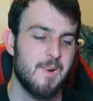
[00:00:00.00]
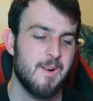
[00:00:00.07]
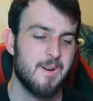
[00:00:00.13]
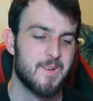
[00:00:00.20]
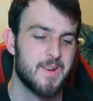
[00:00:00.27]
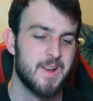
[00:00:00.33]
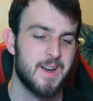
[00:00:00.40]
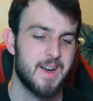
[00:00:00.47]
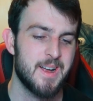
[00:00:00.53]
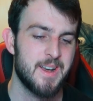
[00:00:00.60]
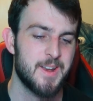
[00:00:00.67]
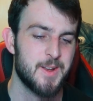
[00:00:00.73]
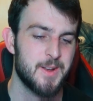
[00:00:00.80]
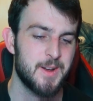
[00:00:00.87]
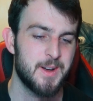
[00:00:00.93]
oh,
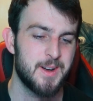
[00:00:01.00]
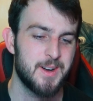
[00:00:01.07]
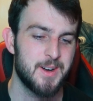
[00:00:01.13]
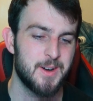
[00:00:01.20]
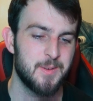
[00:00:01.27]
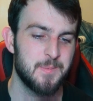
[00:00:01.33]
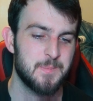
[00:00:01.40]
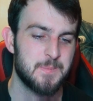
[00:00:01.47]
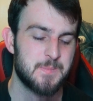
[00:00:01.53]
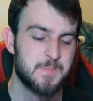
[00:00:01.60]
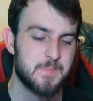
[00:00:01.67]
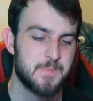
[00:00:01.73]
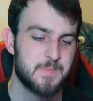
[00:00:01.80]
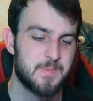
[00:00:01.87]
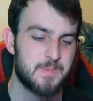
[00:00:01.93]
God. Um,
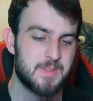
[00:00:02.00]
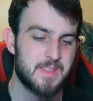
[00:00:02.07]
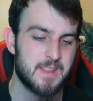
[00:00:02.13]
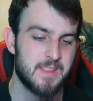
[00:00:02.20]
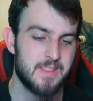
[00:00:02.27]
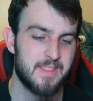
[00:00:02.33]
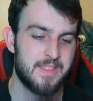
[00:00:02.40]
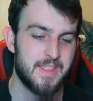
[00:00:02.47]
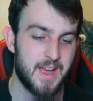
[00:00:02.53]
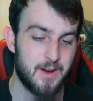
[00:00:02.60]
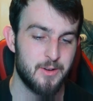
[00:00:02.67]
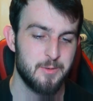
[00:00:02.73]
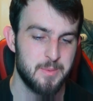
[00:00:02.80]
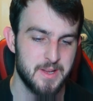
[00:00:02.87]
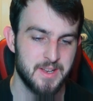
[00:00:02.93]

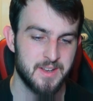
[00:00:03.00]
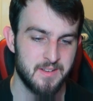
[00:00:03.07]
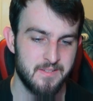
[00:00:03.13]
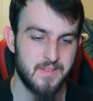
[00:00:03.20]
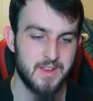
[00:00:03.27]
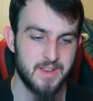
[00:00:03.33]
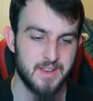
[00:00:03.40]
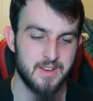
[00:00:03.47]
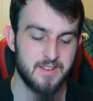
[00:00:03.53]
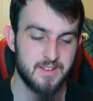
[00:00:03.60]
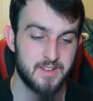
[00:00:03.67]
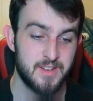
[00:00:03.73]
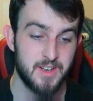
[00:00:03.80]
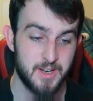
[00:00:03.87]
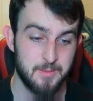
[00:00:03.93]
that would be
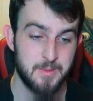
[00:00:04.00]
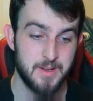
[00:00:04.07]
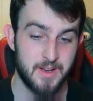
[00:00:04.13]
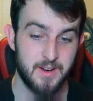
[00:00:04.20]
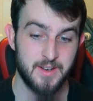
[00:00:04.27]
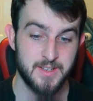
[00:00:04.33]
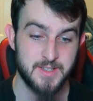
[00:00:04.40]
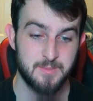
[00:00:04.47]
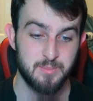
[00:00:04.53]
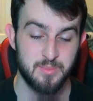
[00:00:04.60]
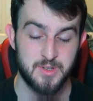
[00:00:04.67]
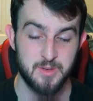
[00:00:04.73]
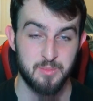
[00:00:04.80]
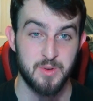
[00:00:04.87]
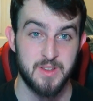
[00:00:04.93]
inconvenient. Gonna be
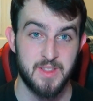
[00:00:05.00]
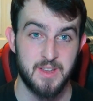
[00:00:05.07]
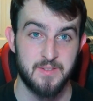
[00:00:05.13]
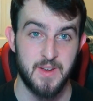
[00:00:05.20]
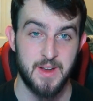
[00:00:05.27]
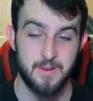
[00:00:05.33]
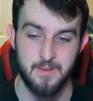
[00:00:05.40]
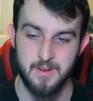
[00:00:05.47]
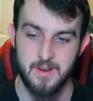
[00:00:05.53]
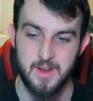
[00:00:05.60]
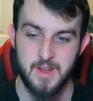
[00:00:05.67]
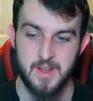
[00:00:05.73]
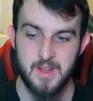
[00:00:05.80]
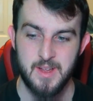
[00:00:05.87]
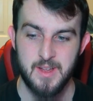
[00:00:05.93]
honest. To breathe like
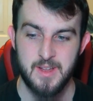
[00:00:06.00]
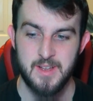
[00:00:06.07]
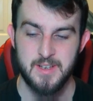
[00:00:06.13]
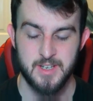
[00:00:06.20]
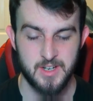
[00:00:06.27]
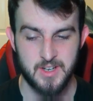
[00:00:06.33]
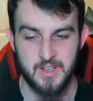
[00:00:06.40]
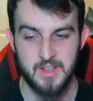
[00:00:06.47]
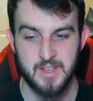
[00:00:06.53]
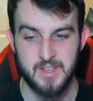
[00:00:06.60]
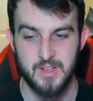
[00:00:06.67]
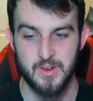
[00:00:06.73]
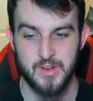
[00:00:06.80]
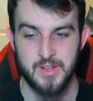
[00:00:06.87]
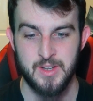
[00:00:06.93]
Vader.
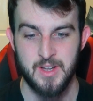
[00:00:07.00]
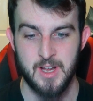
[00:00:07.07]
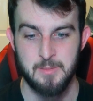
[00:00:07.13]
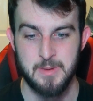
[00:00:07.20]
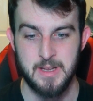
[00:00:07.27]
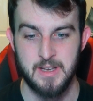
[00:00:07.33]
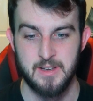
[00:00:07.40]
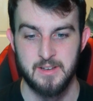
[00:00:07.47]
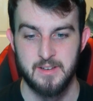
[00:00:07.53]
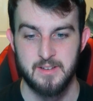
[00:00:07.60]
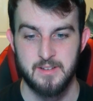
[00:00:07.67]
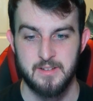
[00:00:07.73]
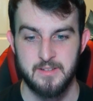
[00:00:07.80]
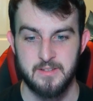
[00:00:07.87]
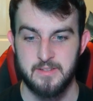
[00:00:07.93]
Talking like Yoda, I
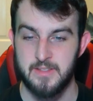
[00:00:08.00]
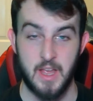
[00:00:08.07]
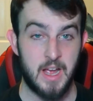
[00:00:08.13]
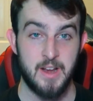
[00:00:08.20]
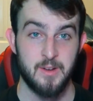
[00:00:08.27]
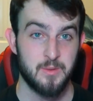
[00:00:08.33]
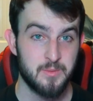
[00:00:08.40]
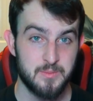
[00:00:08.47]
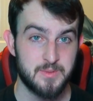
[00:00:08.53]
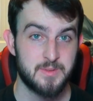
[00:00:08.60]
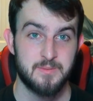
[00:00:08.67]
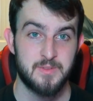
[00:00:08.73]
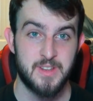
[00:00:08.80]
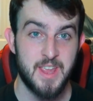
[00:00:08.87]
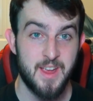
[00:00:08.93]
mean, I
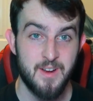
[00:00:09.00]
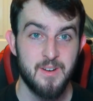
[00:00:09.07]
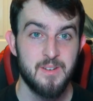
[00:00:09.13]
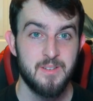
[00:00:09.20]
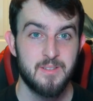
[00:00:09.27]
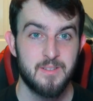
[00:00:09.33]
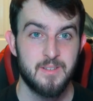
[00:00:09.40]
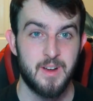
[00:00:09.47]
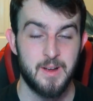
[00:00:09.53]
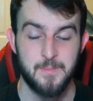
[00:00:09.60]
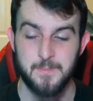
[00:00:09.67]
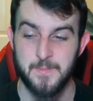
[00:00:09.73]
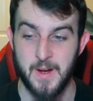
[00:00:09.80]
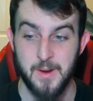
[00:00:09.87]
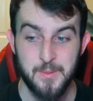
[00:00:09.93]
don't care.
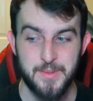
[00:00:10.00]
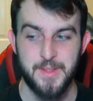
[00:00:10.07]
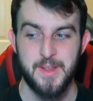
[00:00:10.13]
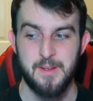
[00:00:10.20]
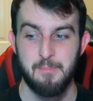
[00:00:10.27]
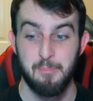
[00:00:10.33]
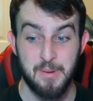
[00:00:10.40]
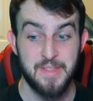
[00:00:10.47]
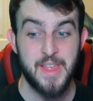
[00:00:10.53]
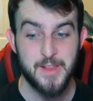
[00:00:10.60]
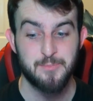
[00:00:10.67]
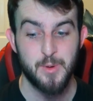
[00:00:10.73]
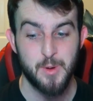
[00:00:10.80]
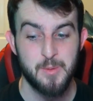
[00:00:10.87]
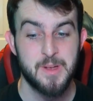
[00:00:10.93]
I'm fine with it,
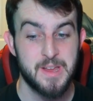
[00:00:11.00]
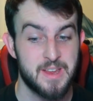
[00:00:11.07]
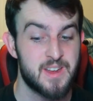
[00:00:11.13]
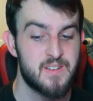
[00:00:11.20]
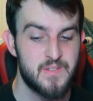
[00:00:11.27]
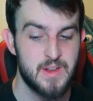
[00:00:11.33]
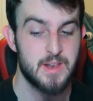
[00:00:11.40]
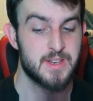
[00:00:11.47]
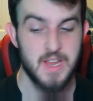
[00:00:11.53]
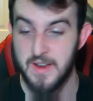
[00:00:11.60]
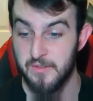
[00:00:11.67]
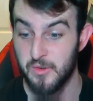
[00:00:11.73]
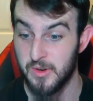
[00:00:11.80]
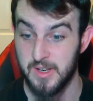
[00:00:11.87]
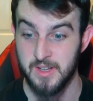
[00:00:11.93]
but that's probably
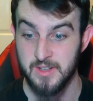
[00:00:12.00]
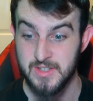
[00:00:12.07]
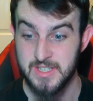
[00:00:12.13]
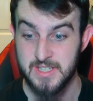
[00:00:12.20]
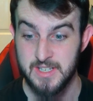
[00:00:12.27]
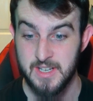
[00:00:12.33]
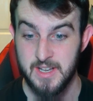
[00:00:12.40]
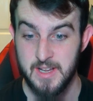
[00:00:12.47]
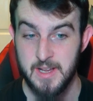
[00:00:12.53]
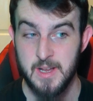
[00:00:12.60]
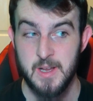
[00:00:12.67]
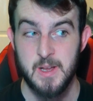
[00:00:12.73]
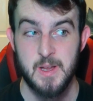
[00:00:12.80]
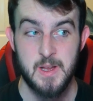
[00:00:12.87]
inconvenient to everyone else.